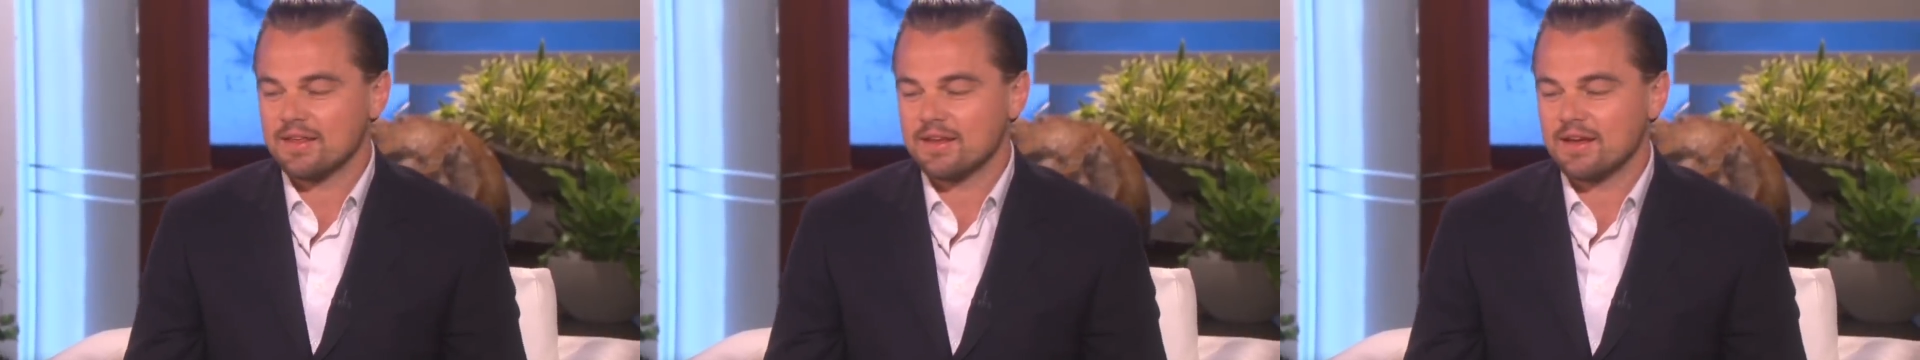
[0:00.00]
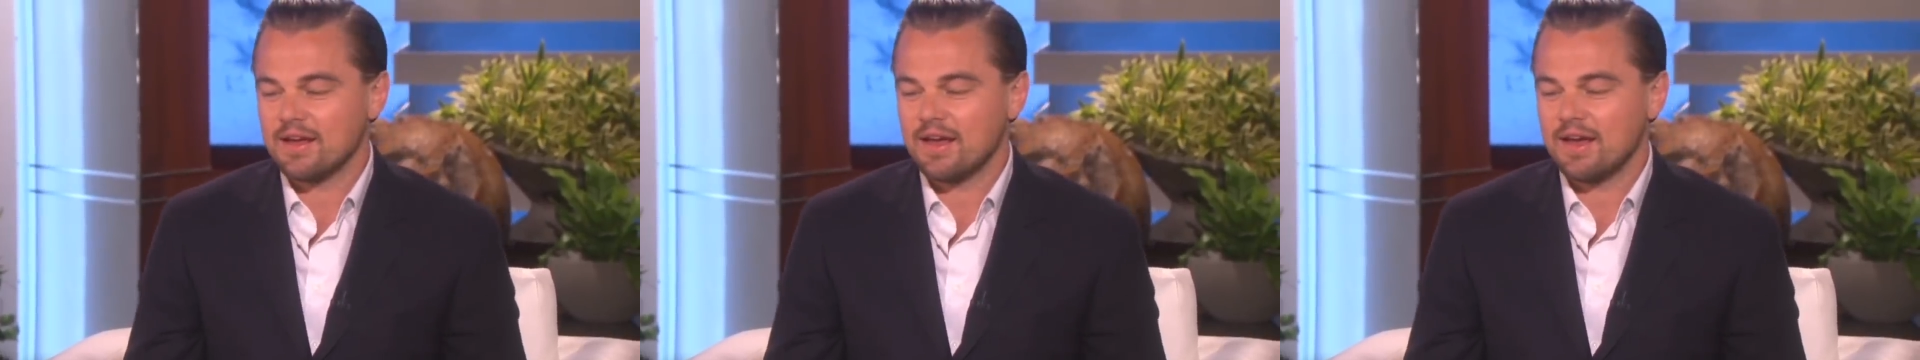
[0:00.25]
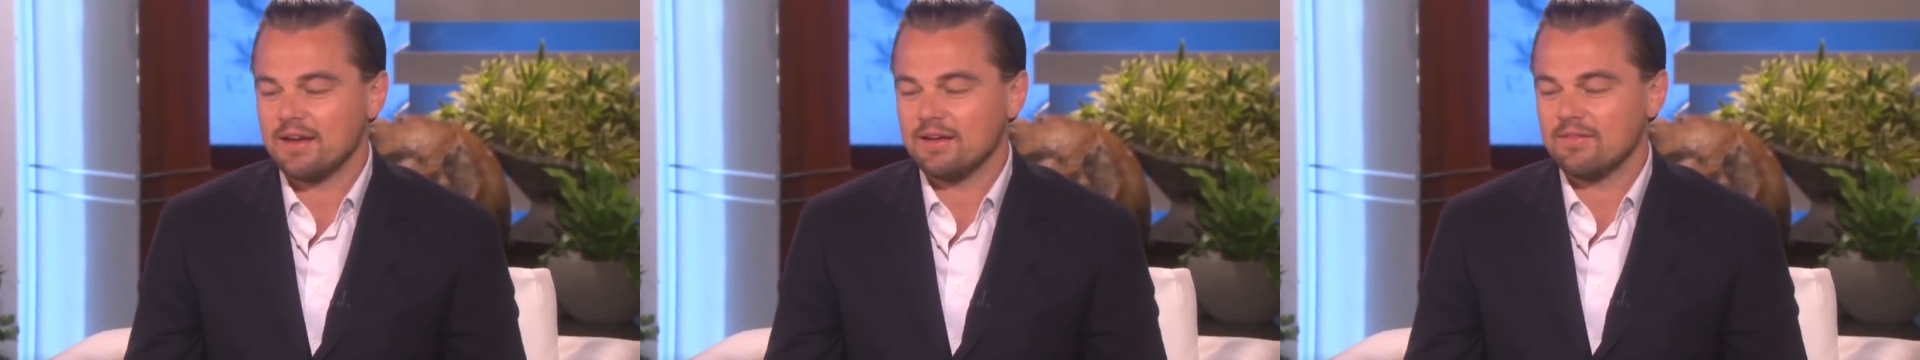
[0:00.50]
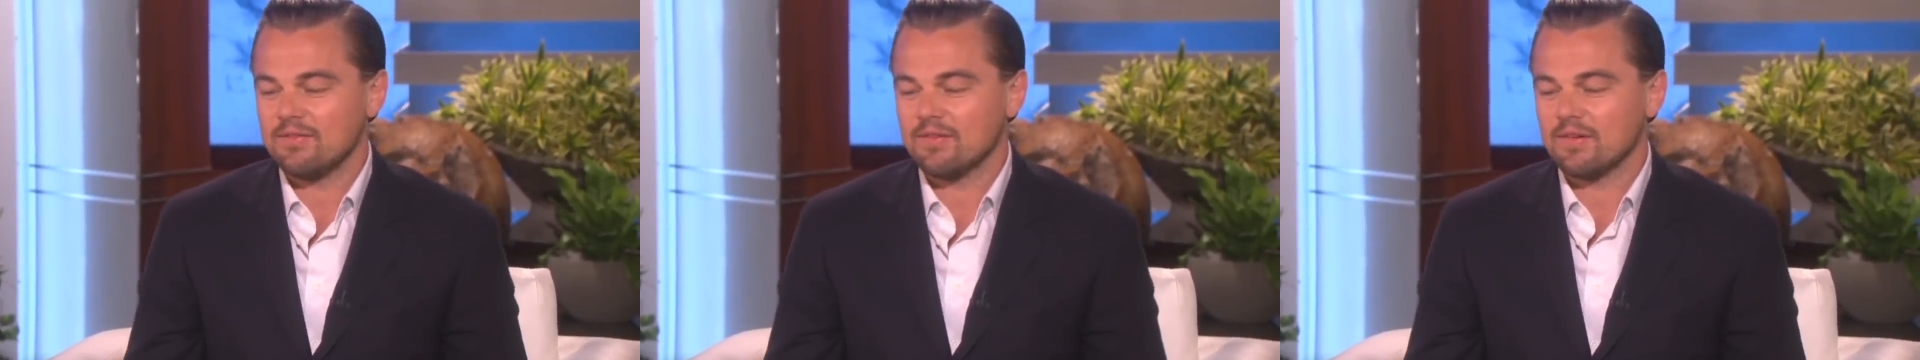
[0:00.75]

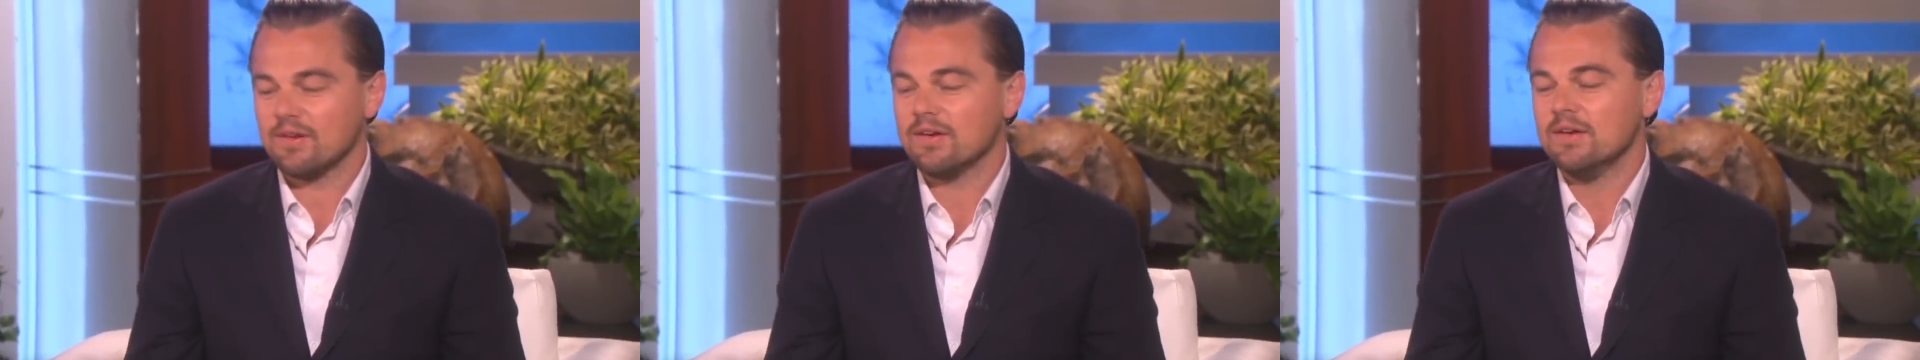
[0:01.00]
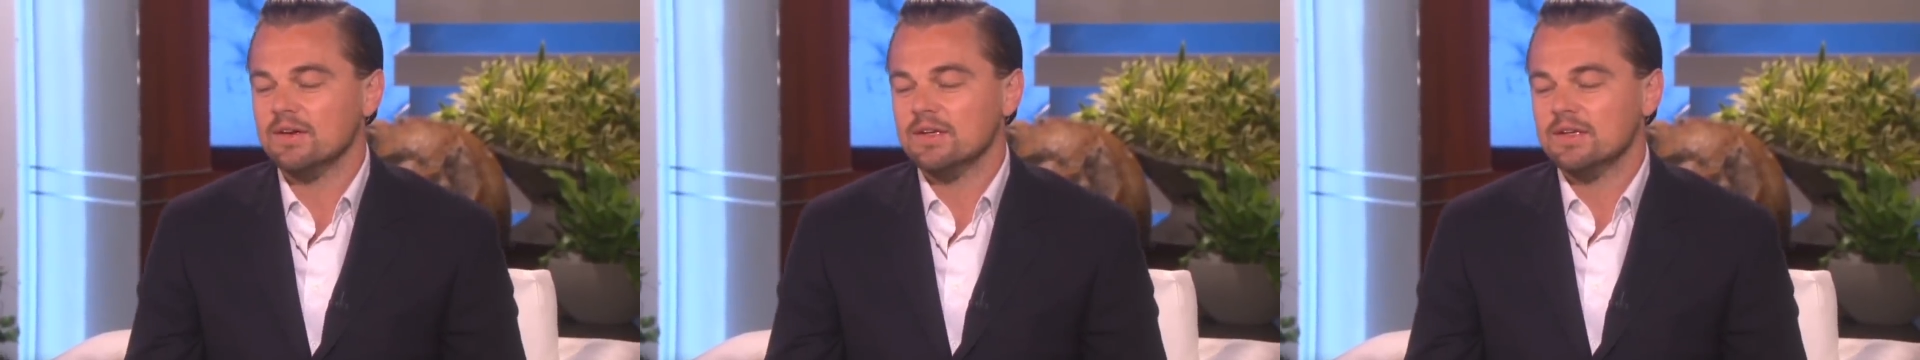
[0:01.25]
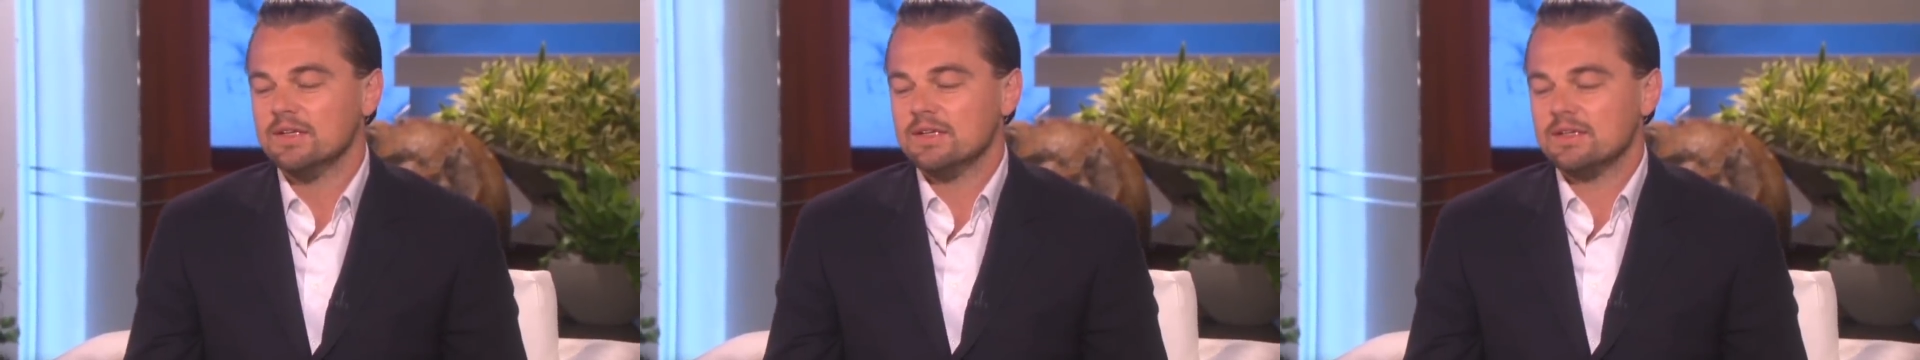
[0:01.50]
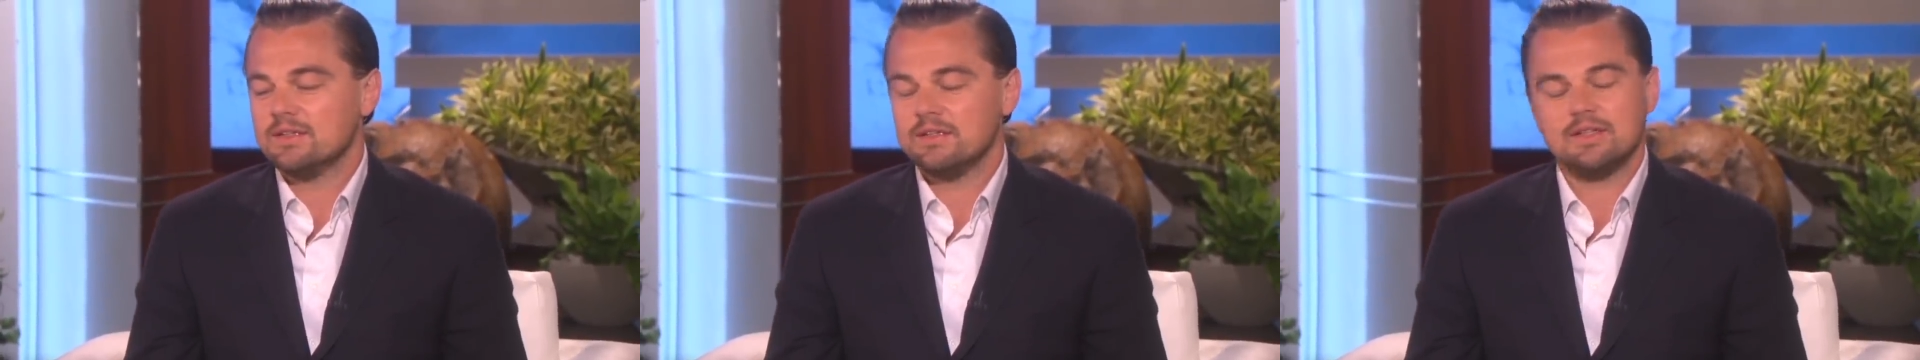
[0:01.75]
DiCaprio isn't wet, and he
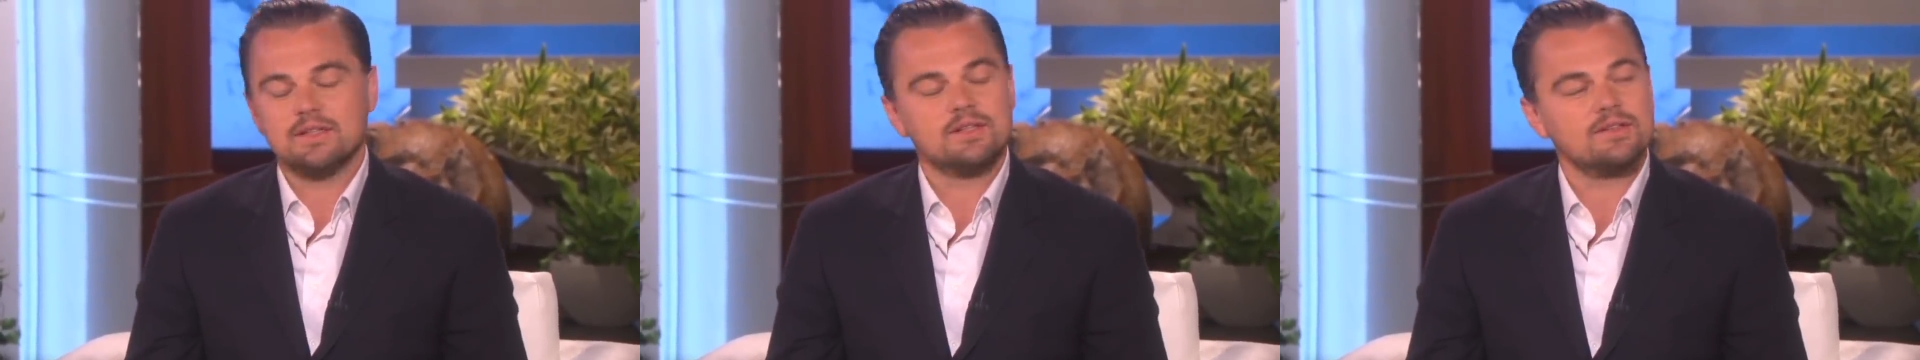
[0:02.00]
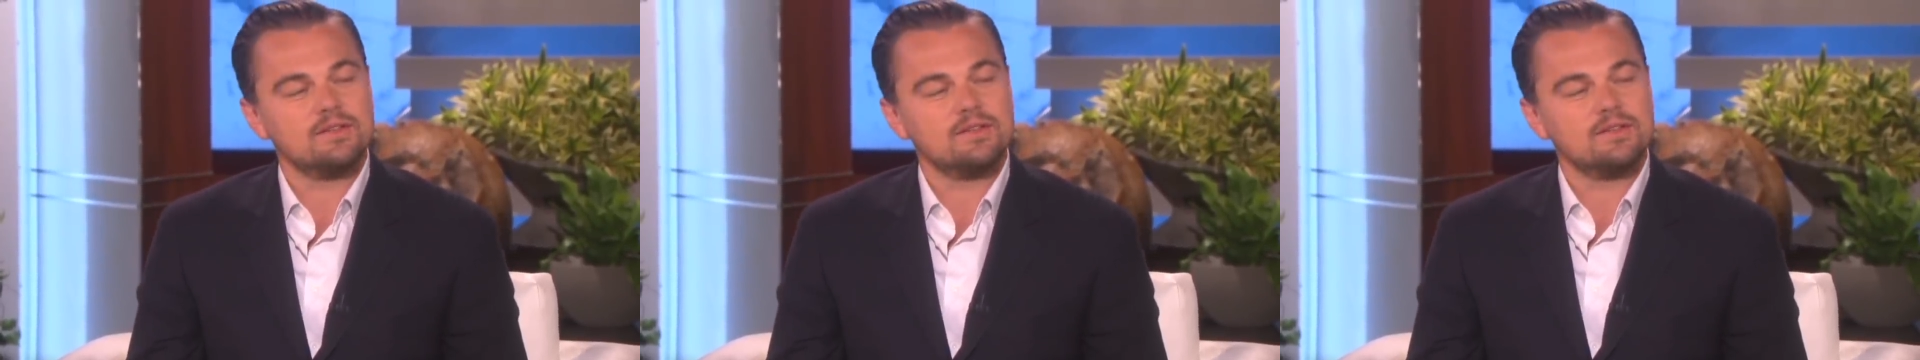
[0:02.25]
doesn't have any